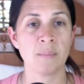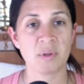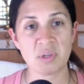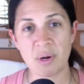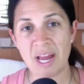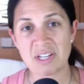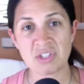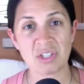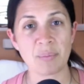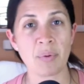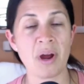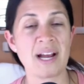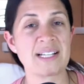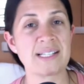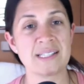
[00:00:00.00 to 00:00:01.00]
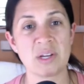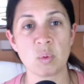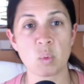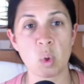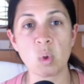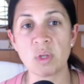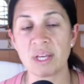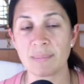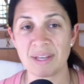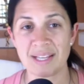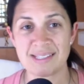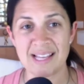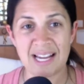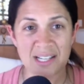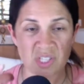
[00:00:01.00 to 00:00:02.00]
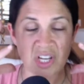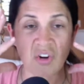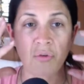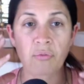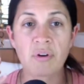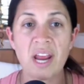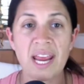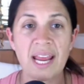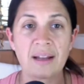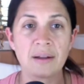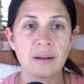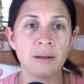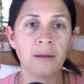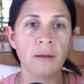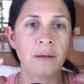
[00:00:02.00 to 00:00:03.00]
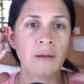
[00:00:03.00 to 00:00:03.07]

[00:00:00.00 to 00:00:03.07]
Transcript: but they're actually practicing rolling because that is ingrained